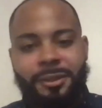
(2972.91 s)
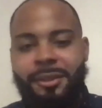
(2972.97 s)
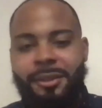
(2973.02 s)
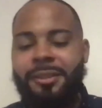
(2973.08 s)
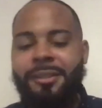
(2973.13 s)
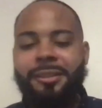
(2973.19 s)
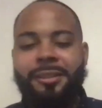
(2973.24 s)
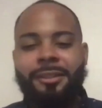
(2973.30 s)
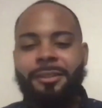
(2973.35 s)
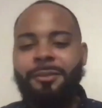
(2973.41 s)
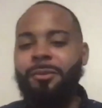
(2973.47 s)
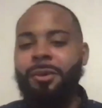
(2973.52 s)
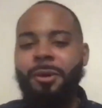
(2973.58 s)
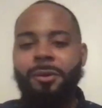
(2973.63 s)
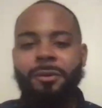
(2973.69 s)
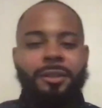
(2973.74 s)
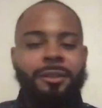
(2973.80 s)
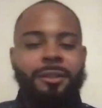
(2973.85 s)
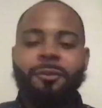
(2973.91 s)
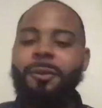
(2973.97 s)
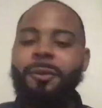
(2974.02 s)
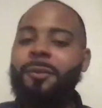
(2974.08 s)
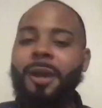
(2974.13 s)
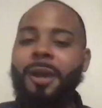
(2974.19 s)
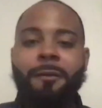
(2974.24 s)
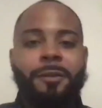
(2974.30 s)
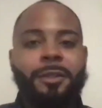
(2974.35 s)
And you notice from
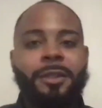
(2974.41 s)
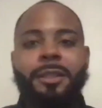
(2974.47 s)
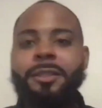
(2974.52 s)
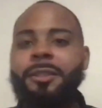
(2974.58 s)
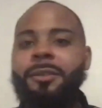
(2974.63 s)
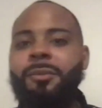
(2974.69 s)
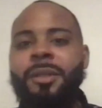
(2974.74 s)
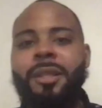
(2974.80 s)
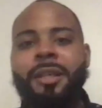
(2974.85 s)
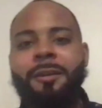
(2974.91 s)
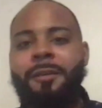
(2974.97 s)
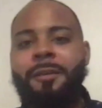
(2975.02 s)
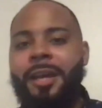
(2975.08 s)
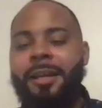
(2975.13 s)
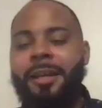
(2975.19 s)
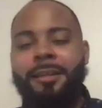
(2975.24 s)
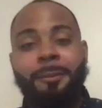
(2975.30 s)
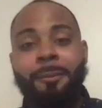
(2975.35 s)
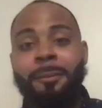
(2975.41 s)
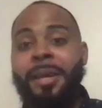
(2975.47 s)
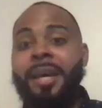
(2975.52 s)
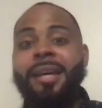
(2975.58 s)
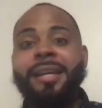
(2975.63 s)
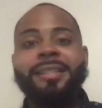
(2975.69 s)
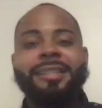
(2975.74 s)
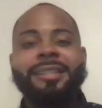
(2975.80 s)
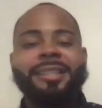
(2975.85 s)
conversations we have had in the
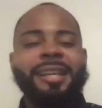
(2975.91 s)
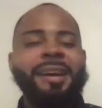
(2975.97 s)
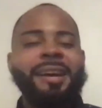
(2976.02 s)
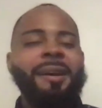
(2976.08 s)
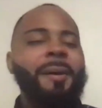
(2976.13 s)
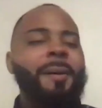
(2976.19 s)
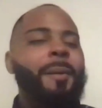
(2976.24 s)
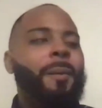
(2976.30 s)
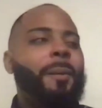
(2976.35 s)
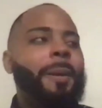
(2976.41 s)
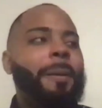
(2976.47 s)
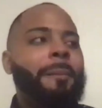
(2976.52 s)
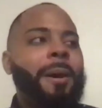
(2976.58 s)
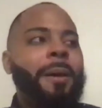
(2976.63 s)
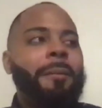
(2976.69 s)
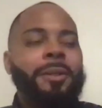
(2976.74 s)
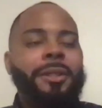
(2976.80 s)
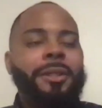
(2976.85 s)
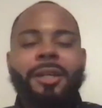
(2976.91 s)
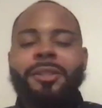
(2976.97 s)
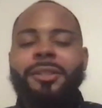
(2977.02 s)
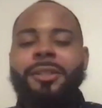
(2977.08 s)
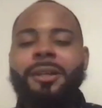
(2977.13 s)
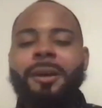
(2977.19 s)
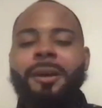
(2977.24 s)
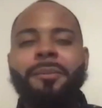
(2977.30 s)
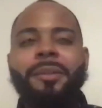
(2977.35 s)
past with my production
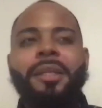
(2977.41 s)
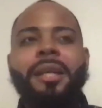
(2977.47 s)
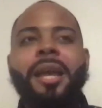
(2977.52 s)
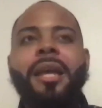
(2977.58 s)
company.